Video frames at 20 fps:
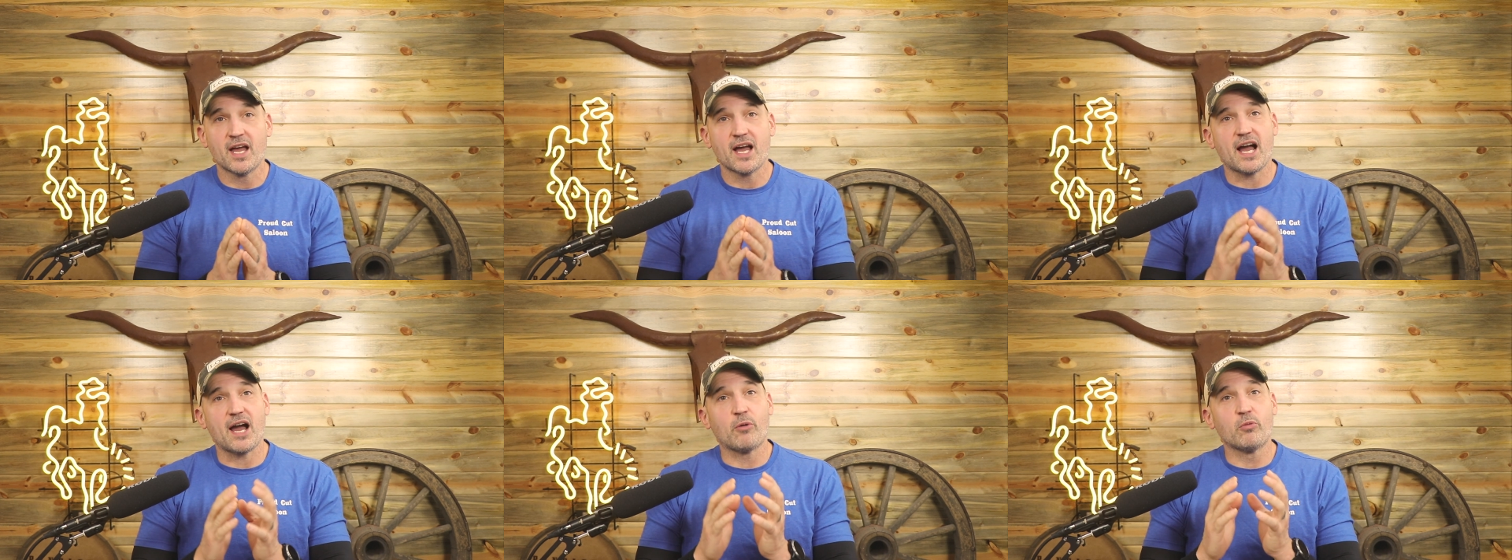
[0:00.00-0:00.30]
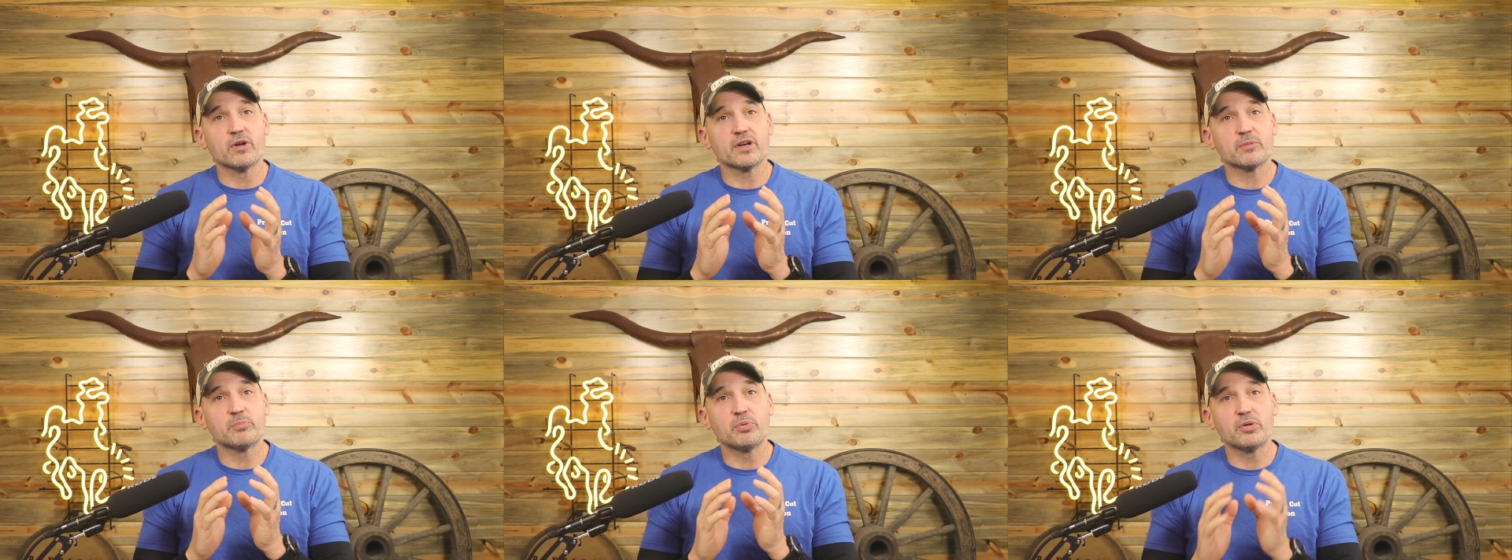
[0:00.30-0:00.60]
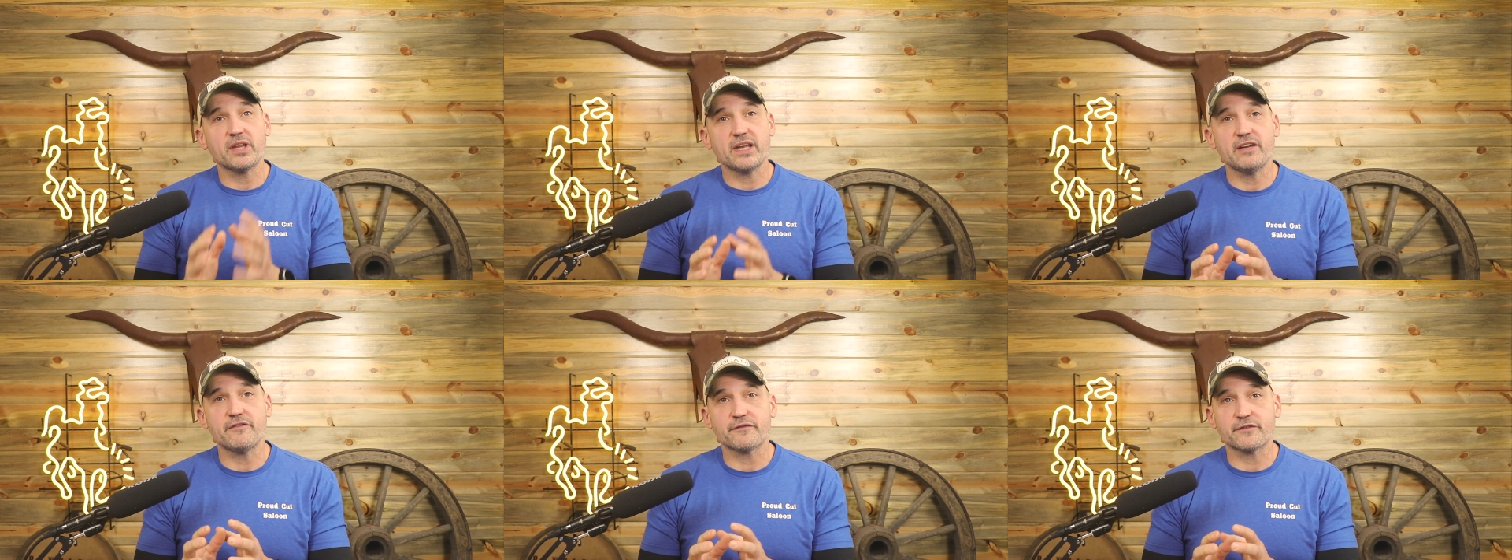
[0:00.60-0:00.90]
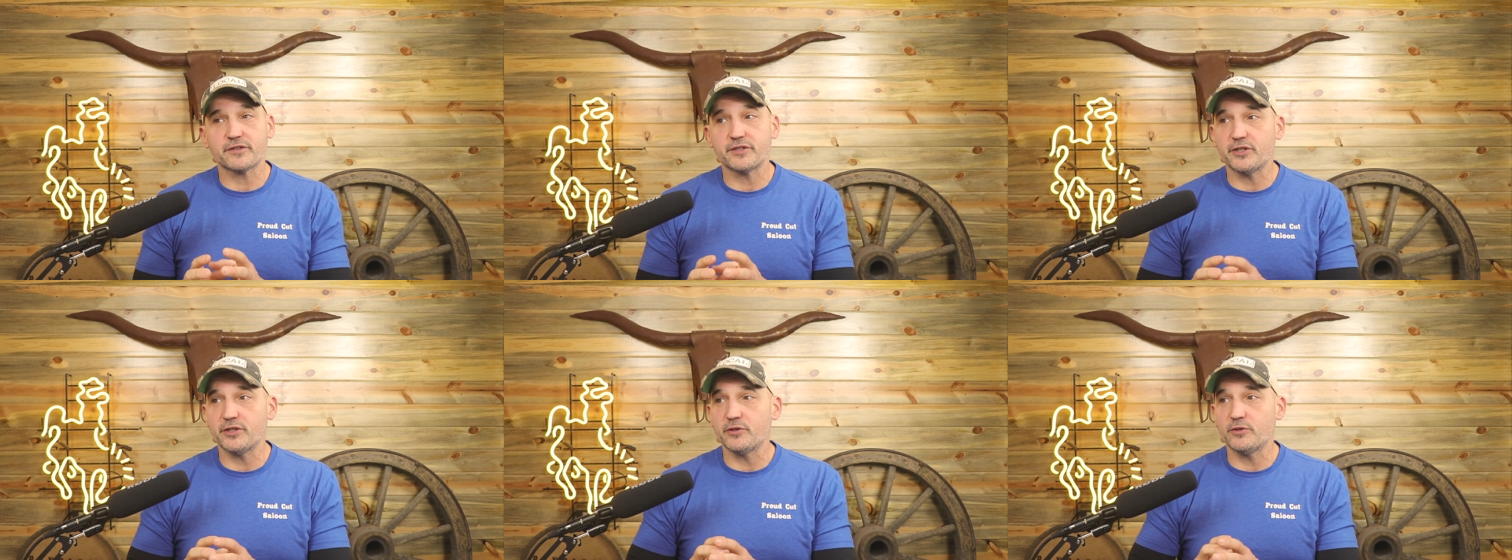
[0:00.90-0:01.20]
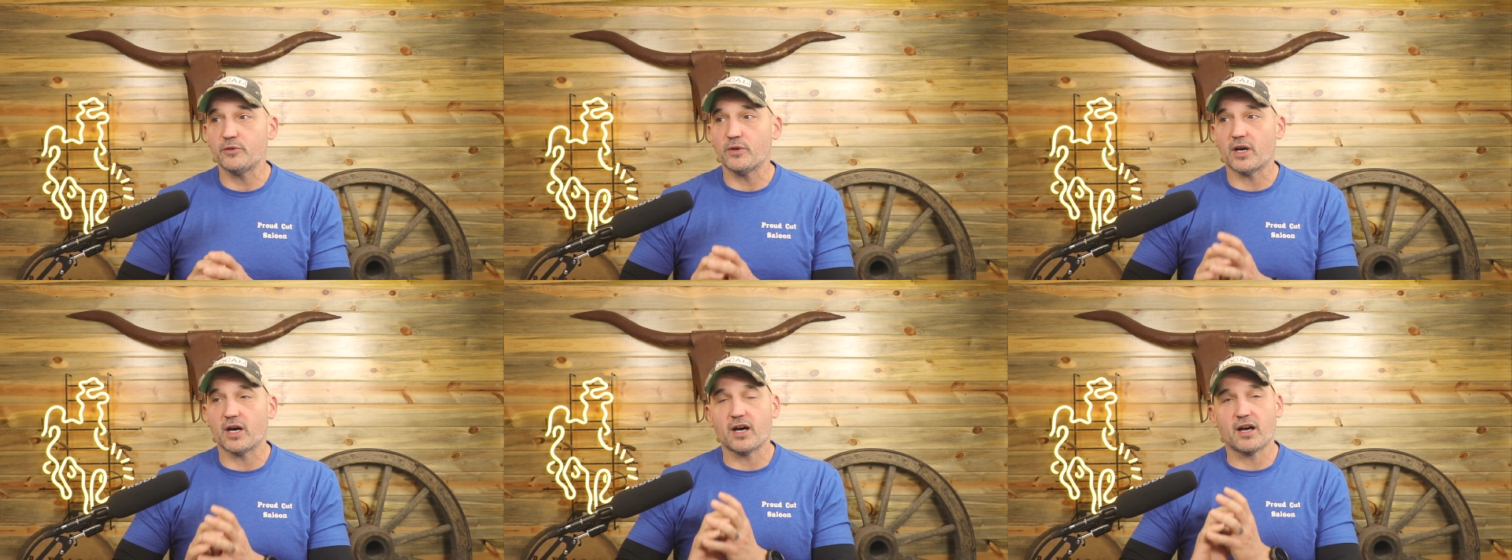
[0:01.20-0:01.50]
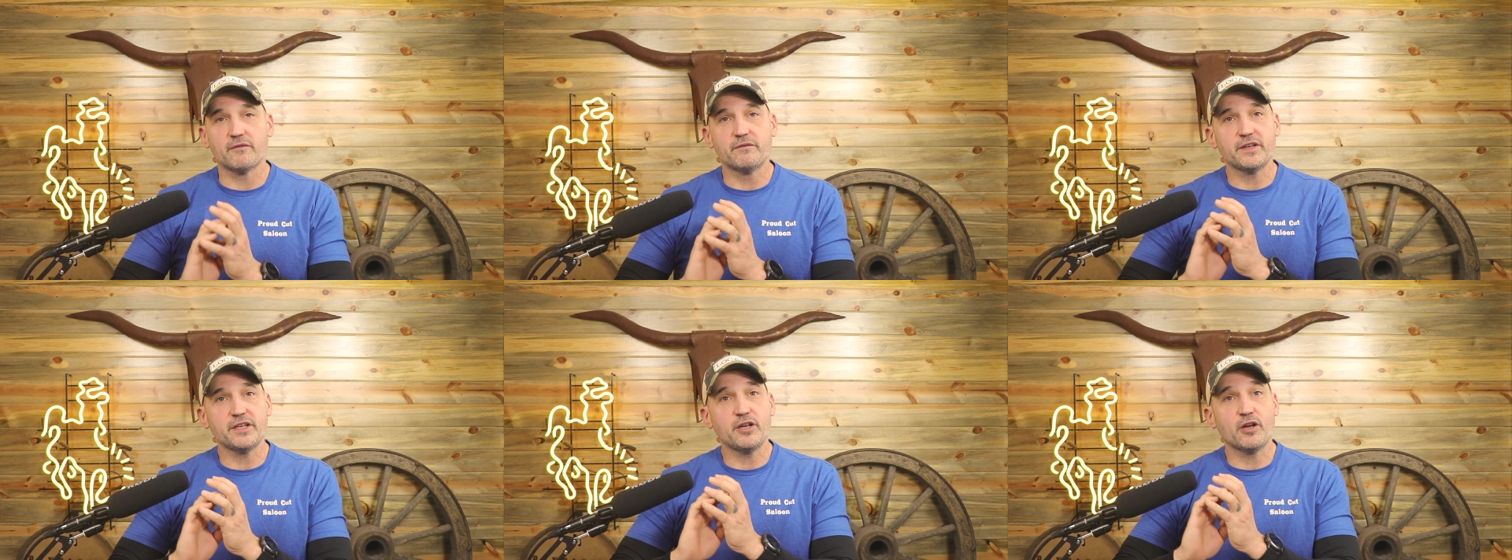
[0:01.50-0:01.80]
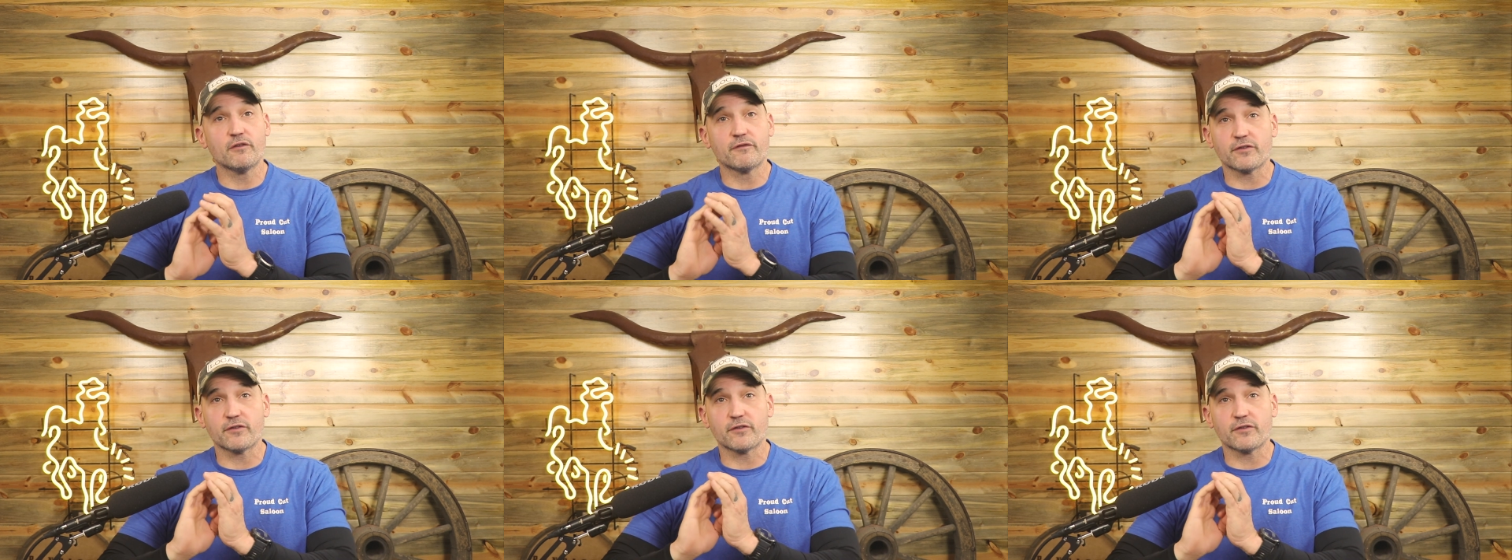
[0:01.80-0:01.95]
I want to play for you a video